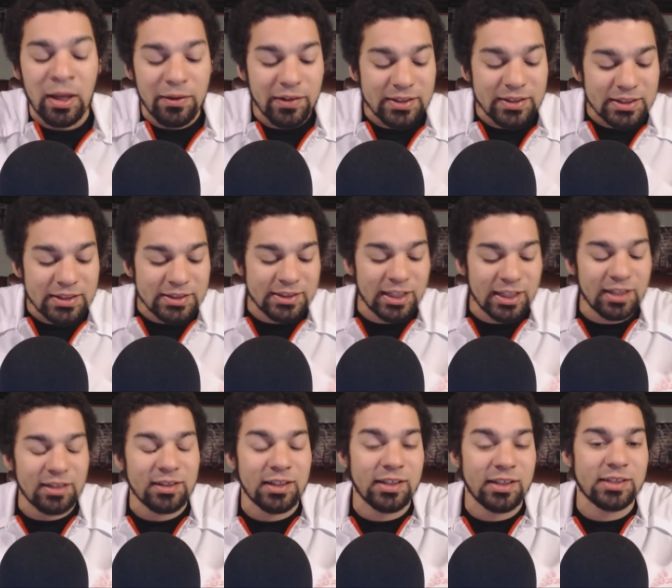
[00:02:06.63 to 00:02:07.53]
This is
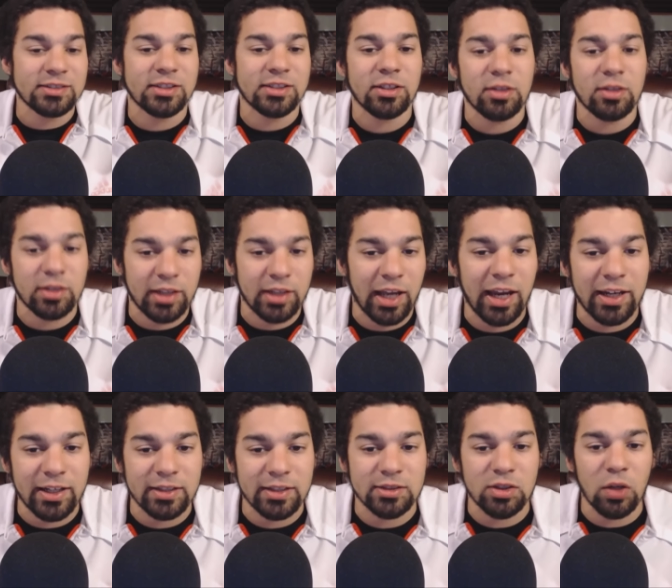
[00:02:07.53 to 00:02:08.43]
technically considered
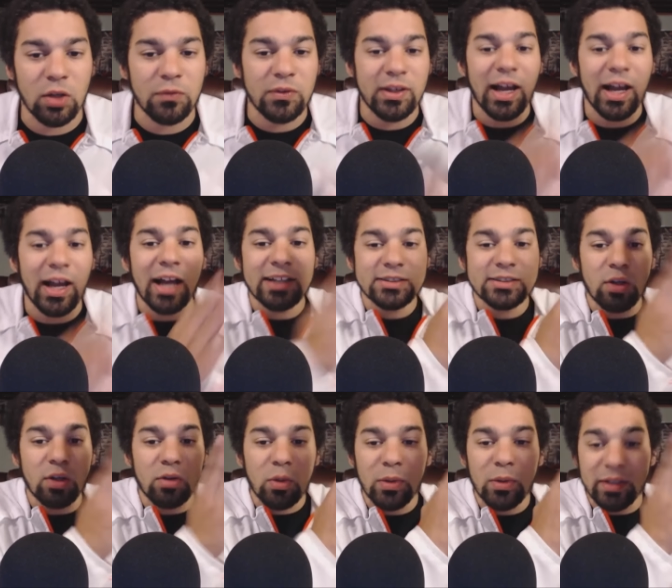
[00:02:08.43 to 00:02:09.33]
canon. So if you guys
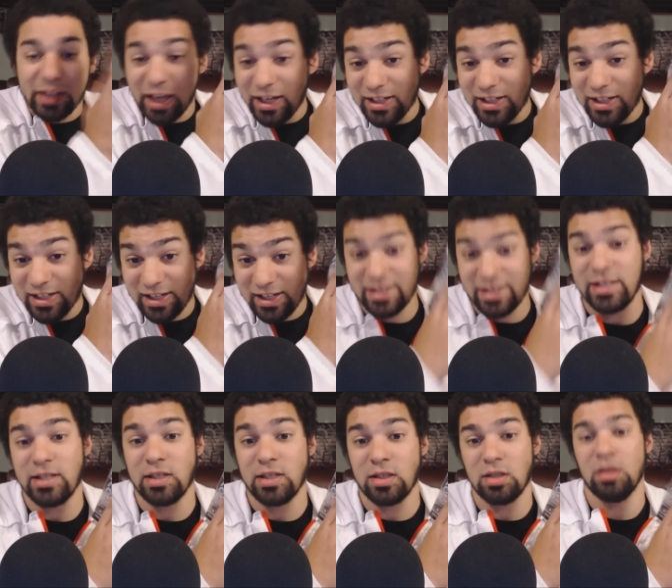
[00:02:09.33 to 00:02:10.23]
don't know what canon
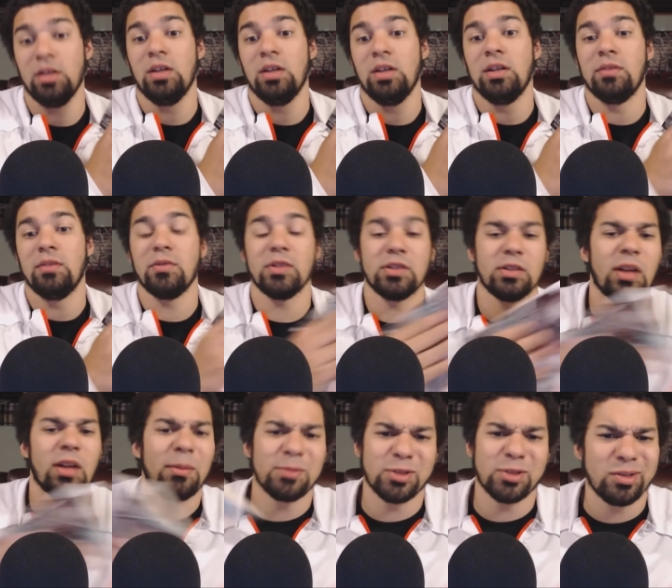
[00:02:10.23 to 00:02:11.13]
is, which
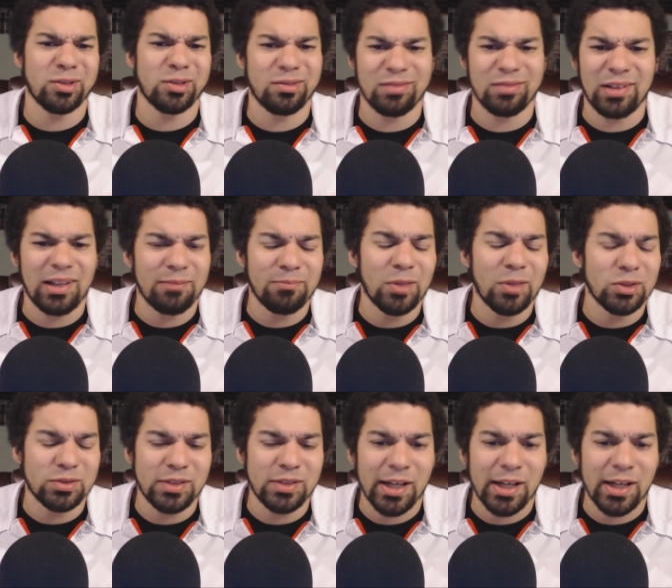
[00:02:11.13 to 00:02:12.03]
I'm sure
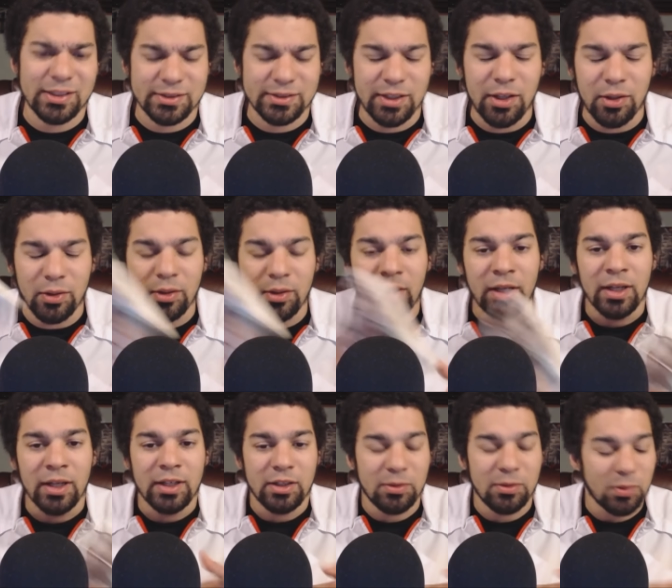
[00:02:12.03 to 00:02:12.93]
most of you guys do,
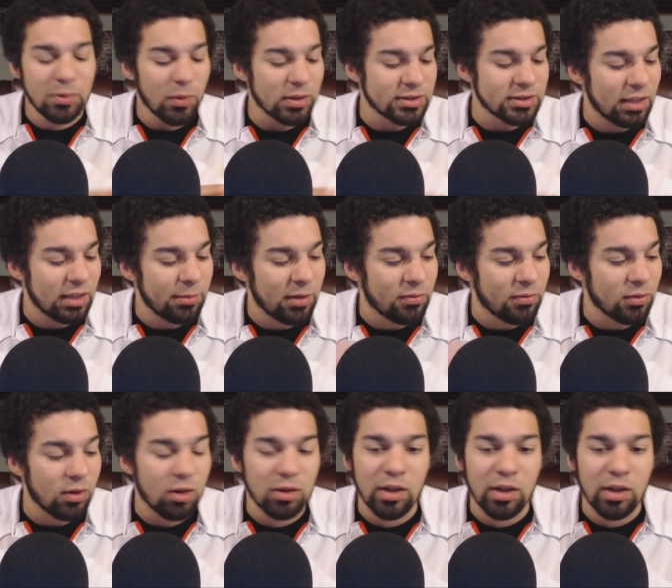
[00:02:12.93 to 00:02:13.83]
you've been watching anime
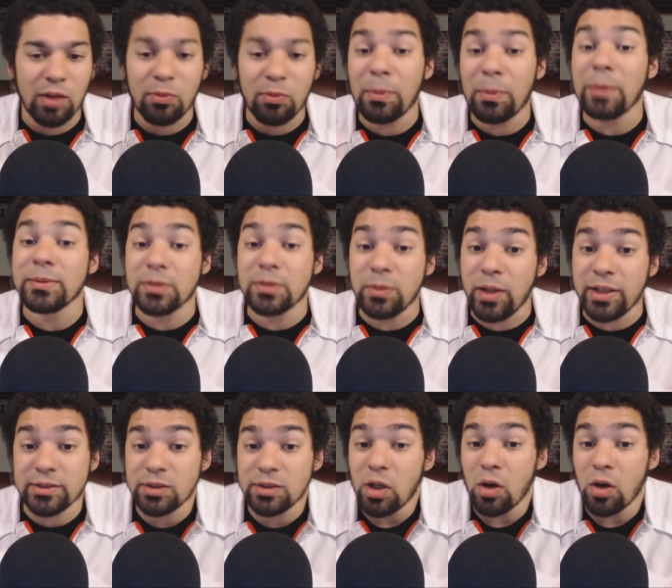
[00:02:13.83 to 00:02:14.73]
for long enough, but maybe some of
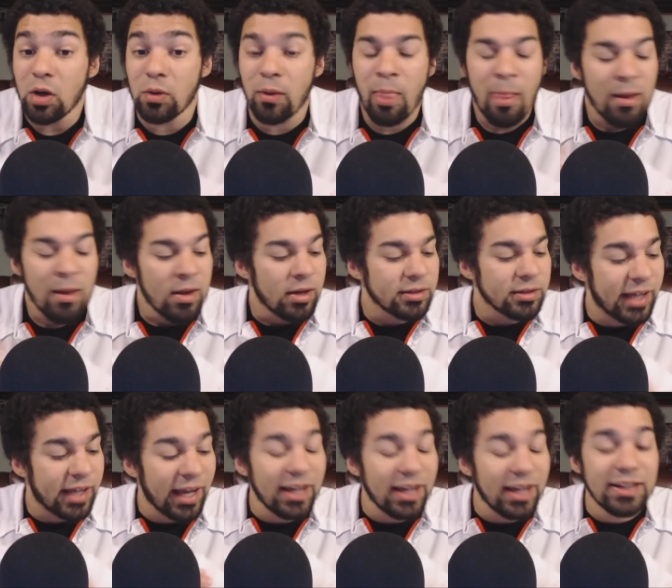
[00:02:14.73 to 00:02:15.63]
you guys don't.
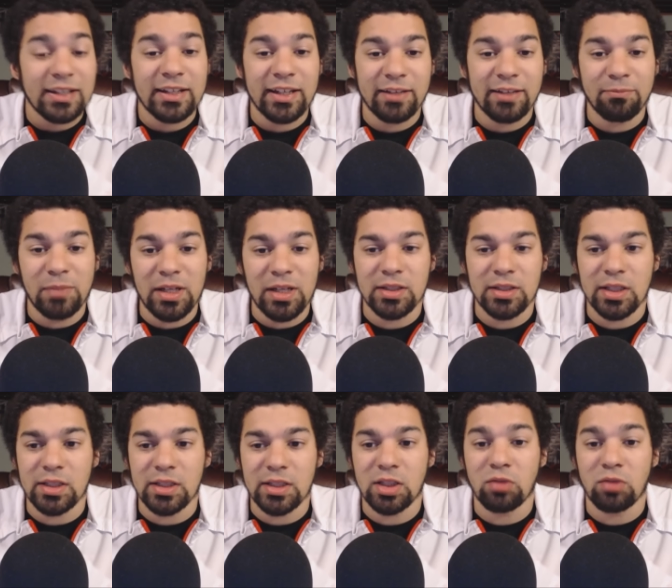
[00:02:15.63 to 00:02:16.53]
Canon
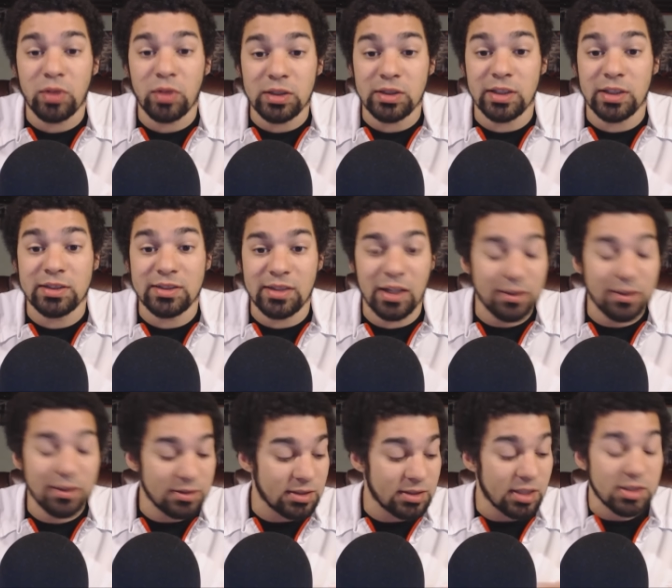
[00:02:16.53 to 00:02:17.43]
means it's the it's,
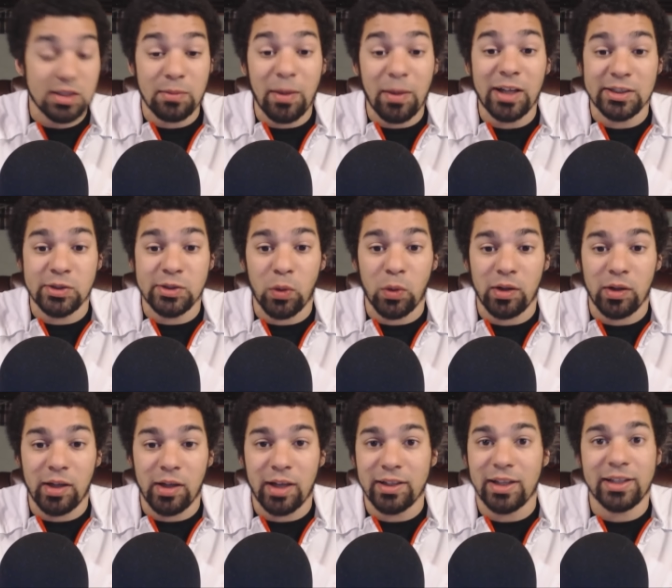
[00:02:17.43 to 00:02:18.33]
it's it's the main
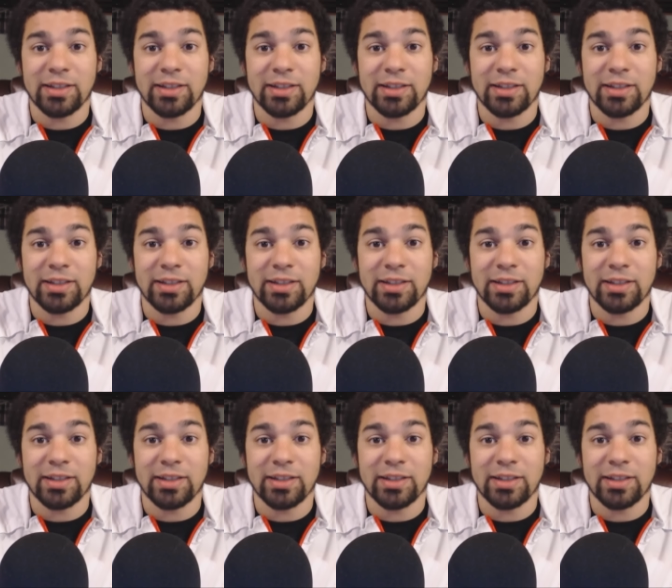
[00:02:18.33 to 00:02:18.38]
storyline.